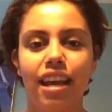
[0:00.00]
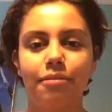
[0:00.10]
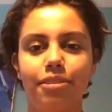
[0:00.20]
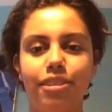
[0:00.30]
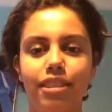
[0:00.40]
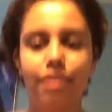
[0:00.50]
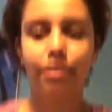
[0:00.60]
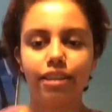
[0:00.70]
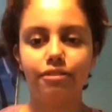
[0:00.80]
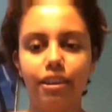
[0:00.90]
I'm gonna see
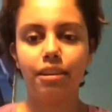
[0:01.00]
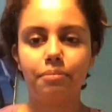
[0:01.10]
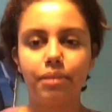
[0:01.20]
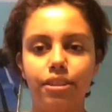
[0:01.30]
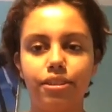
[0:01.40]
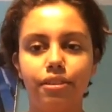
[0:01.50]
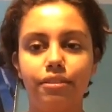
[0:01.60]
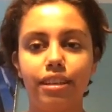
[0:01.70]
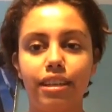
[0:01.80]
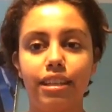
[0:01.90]
if I can find a picture
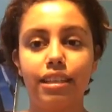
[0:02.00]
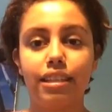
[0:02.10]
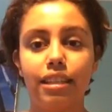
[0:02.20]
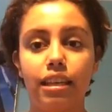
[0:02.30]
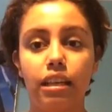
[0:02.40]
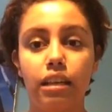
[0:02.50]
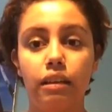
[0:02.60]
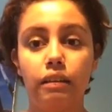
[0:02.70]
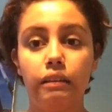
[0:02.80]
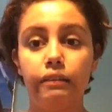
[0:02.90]
of it. It's
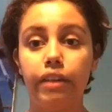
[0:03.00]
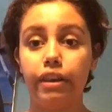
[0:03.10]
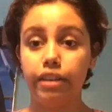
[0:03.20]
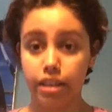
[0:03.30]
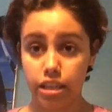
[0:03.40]
very